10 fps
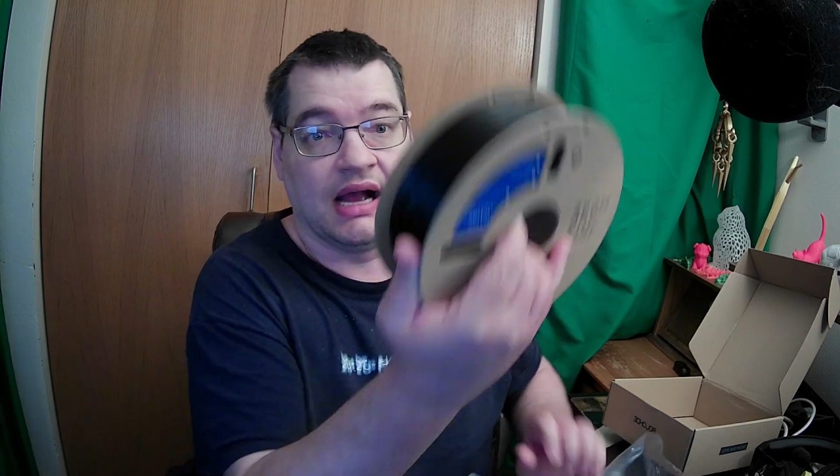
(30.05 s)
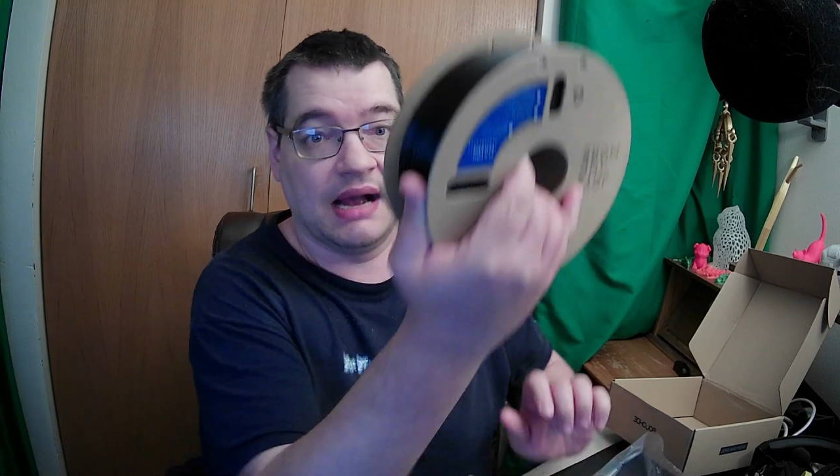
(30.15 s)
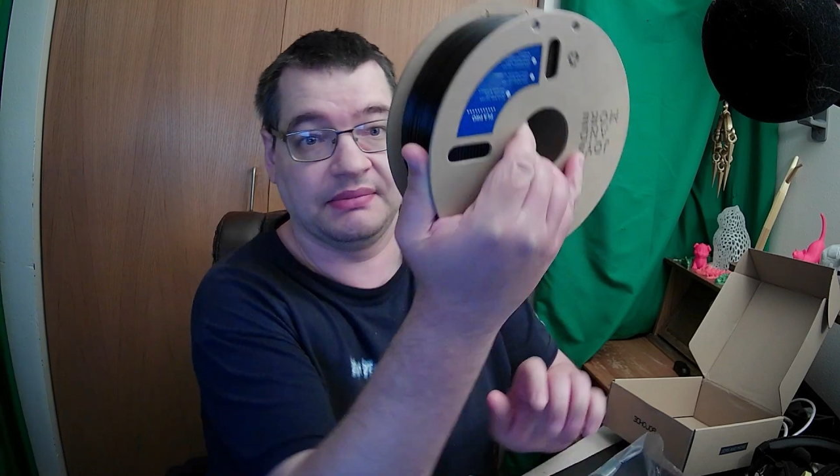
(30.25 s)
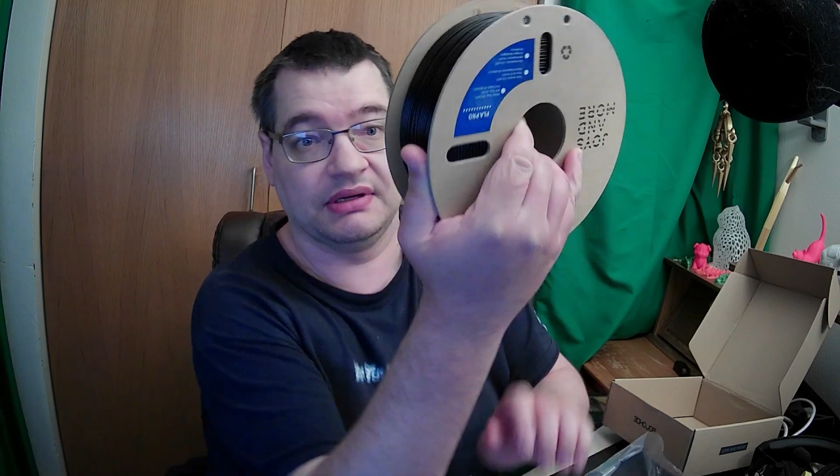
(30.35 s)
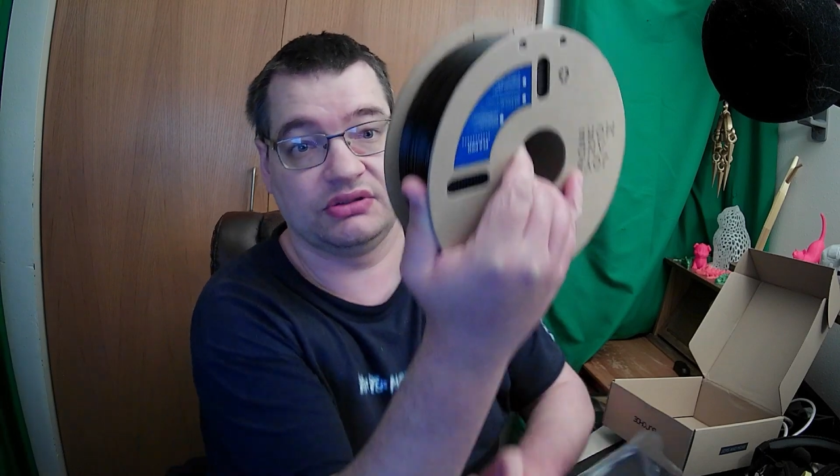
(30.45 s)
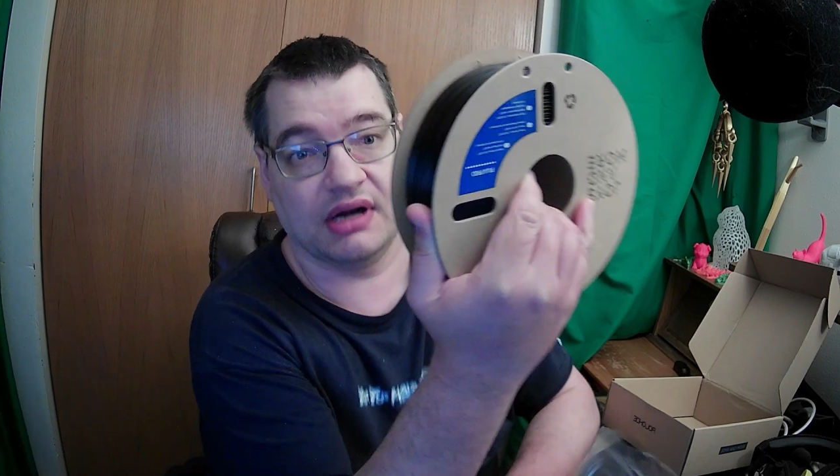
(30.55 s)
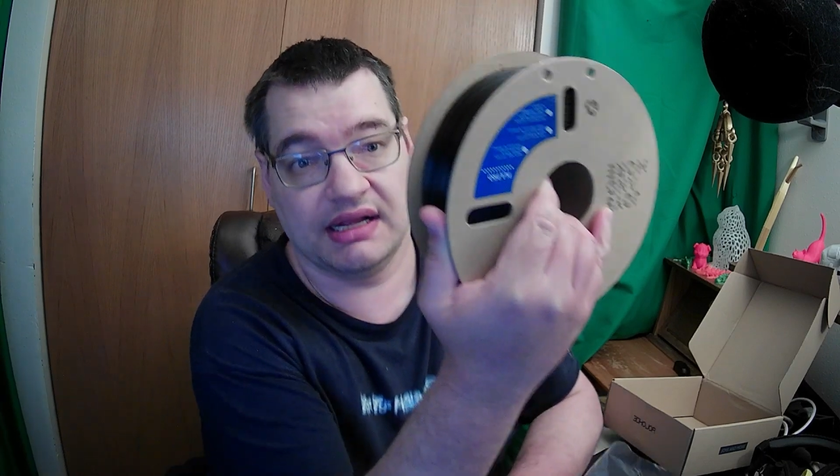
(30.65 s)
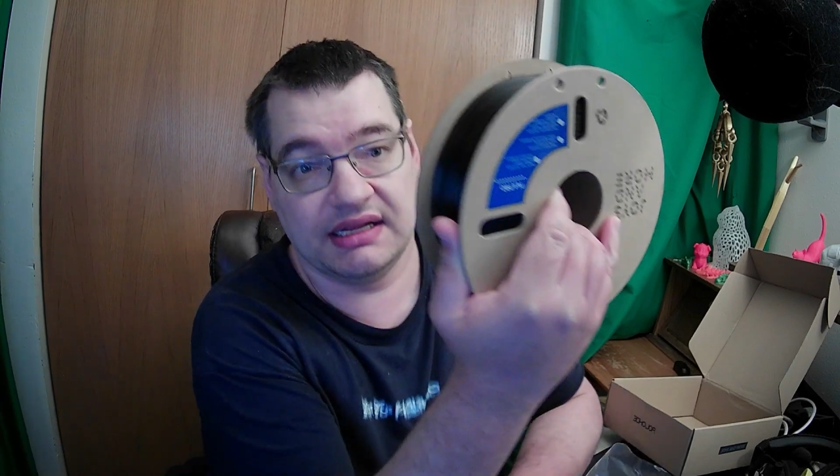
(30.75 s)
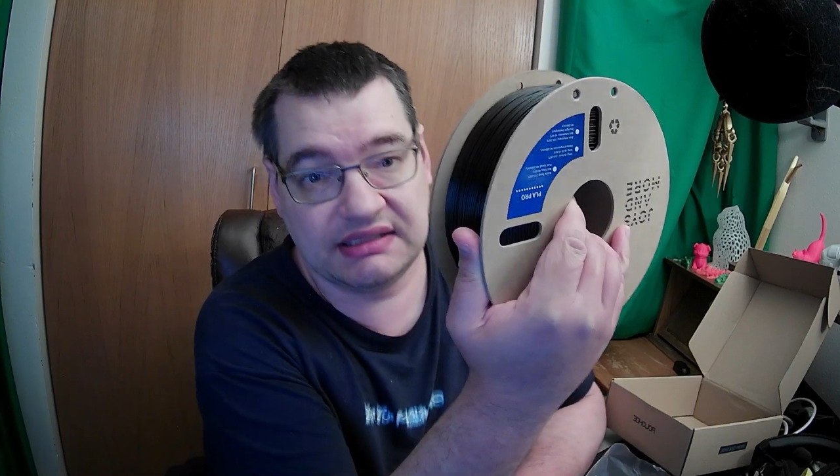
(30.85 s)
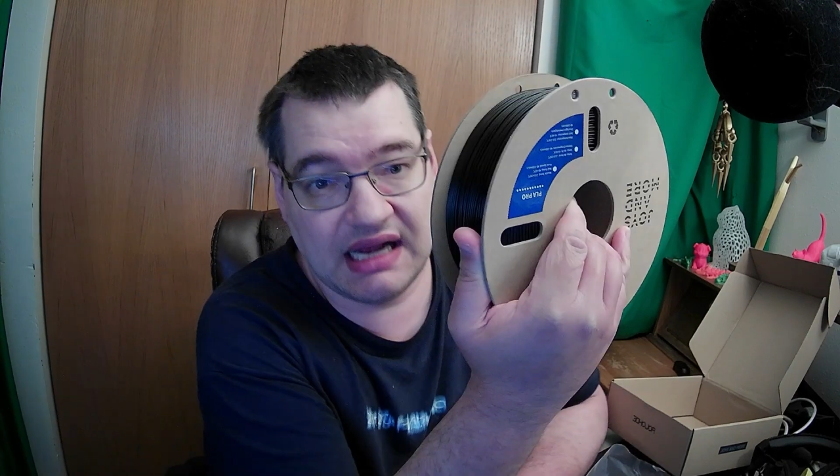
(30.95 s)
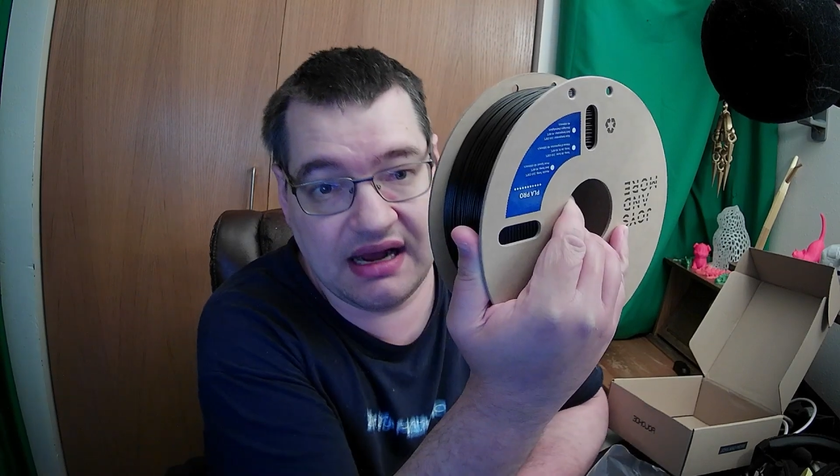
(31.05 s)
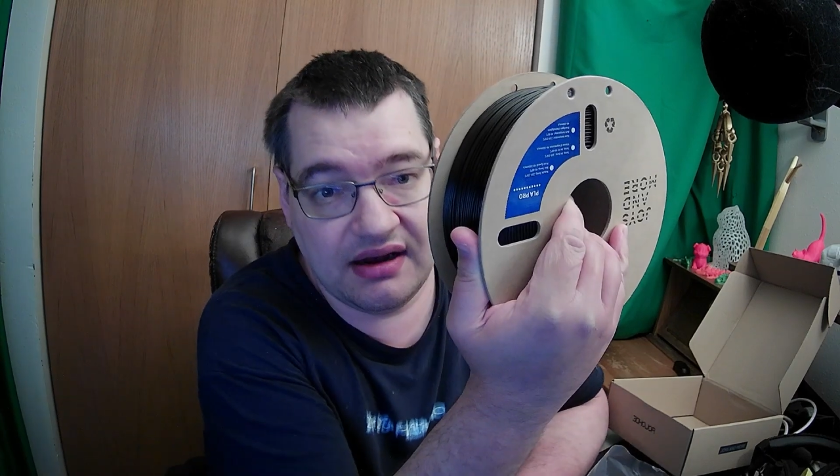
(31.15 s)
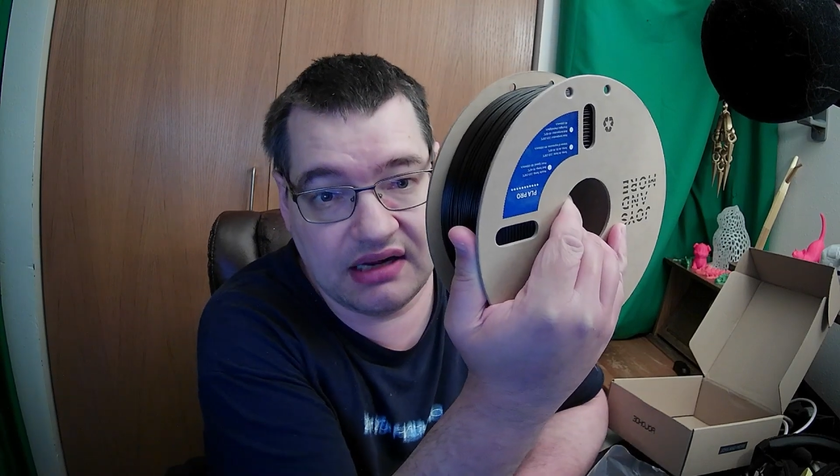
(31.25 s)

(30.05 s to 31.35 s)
I'm going to try this out.